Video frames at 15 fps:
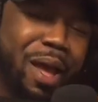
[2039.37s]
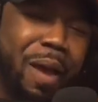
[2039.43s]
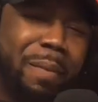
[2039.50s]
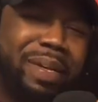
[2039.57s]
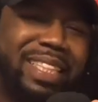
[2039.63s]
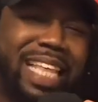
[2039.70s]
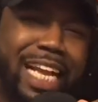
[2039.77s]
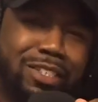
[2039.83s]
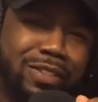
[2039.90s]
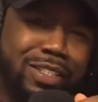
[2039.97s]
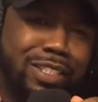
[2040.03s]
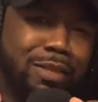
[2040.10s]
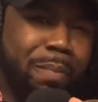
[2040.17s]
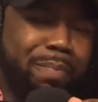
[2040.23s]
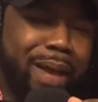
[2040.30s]
But that's what
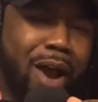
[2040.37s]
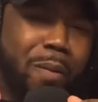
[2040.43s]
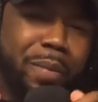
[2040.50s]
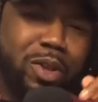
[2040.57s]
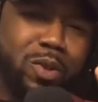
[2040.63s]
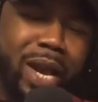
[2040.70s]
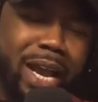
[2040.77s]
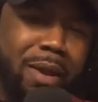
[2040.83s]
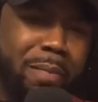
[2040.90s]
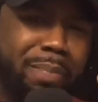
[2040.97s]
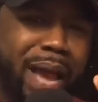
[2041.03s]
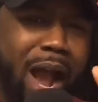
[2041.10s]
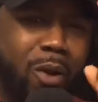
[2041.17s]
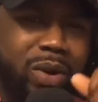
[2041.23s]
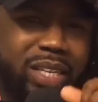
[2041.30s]
it's about, man. You got to
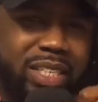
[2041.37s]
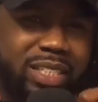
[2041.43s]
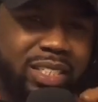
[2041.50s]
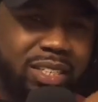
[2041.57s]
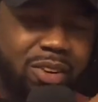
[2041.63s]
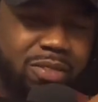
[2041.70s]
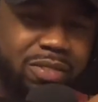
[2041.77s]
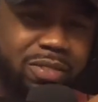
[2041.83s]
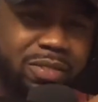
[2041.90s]
empower yourself.